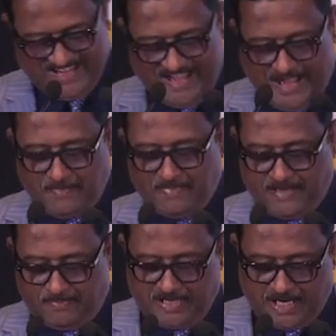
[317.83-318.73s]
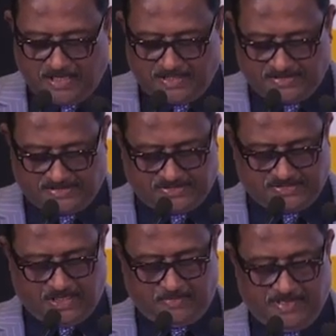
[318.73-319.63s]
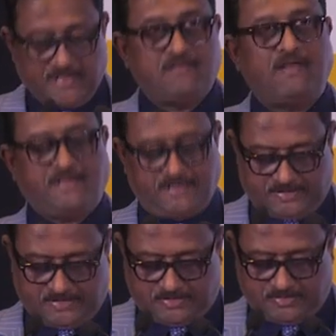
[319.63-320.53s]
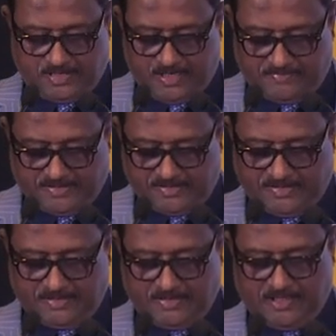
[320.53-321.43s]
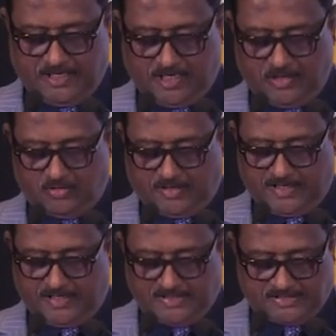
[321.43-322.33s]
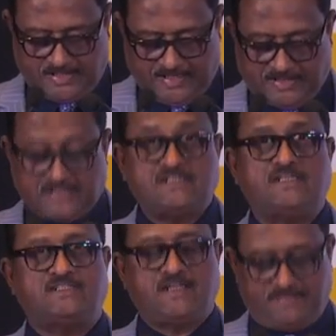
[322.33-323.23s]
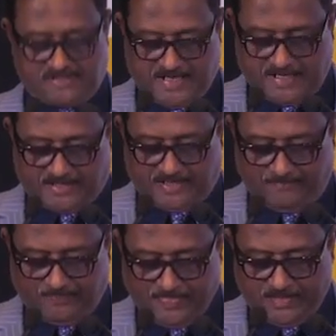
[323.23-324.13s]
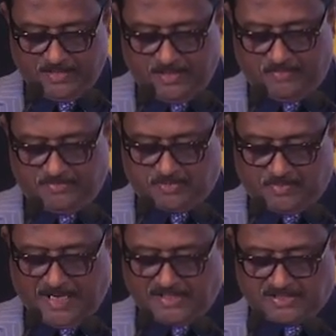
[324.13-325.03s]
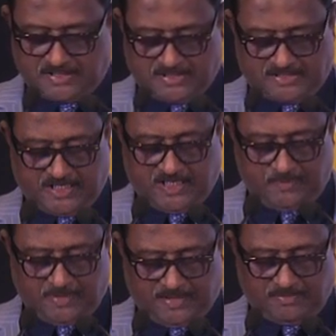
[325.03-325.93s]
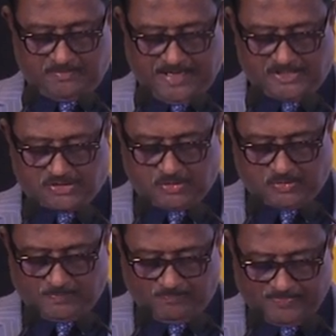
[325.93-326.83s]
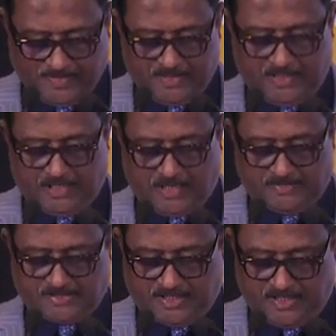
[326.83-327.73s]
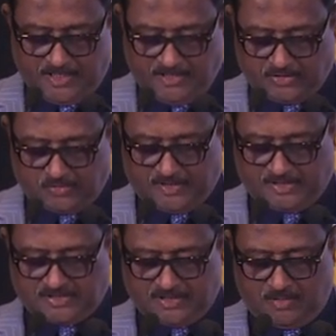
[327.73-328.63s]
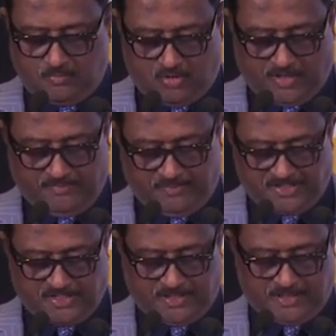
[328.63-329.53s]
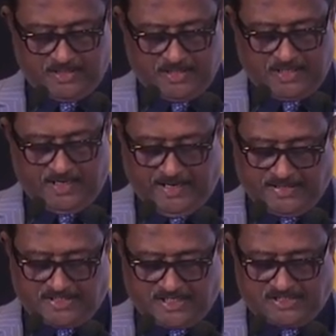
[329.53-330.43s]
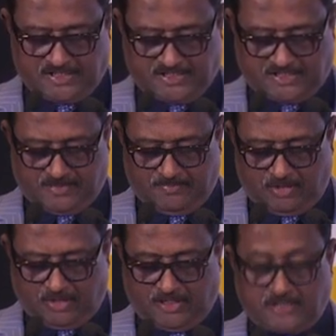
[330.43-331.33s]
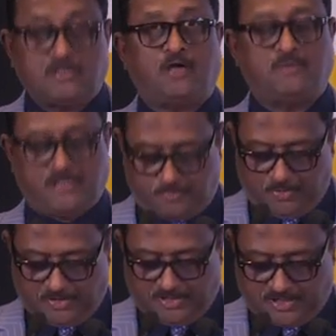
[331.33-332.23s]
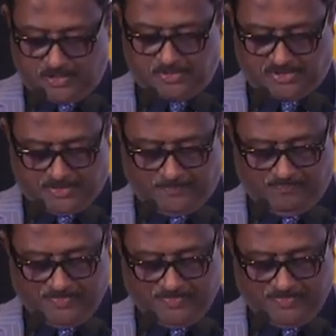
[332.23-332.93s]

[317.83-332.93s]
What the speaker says: I am deeply honored to have been invited to deliver the keynote address at this distinguished gathering, which marks a significant milestone in our journey towards a more efficient and just system of dispute resolution